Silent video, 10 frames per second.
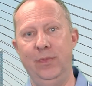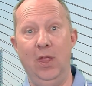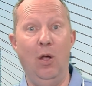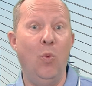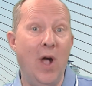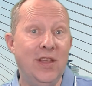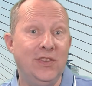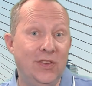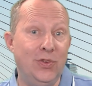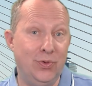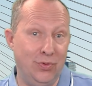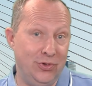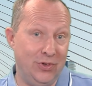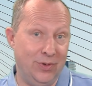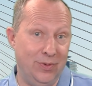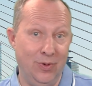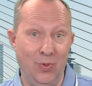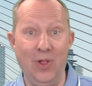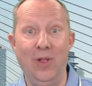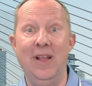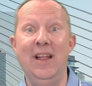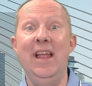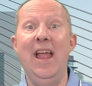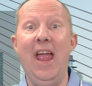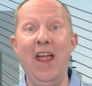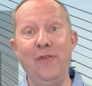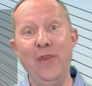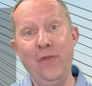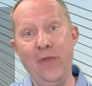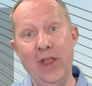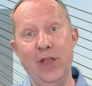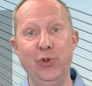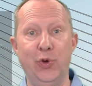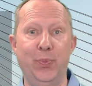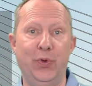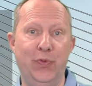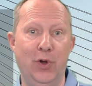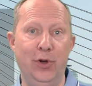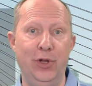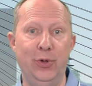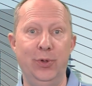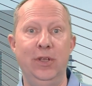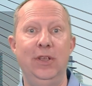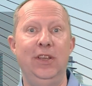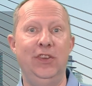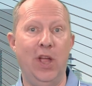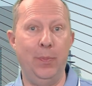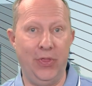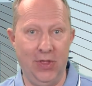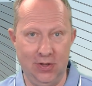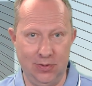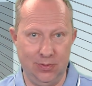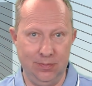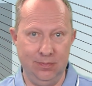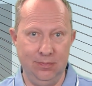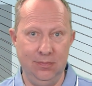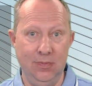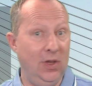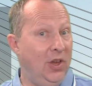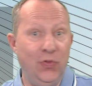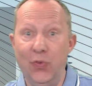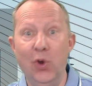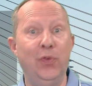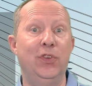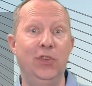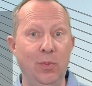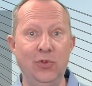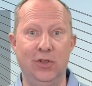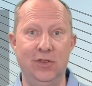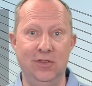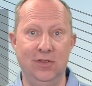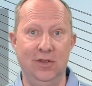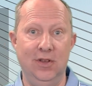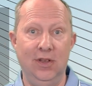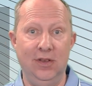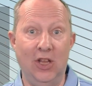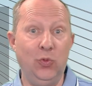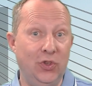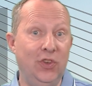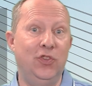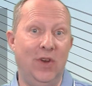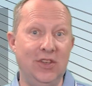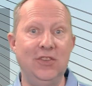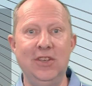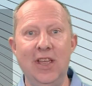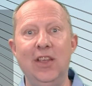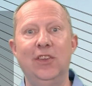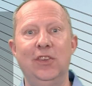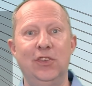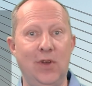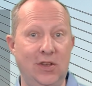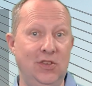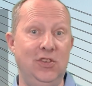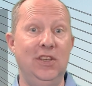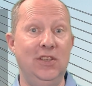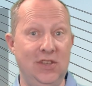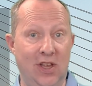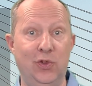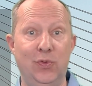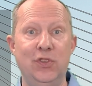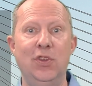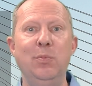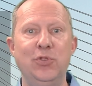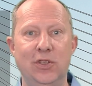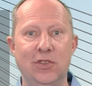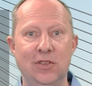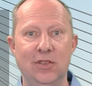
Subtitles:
Now, why is that so crucial? Well, everything in your portfolio is hypothetical. It's full of assumptions. That's what a strategy is. A strategy is a set of assumptions.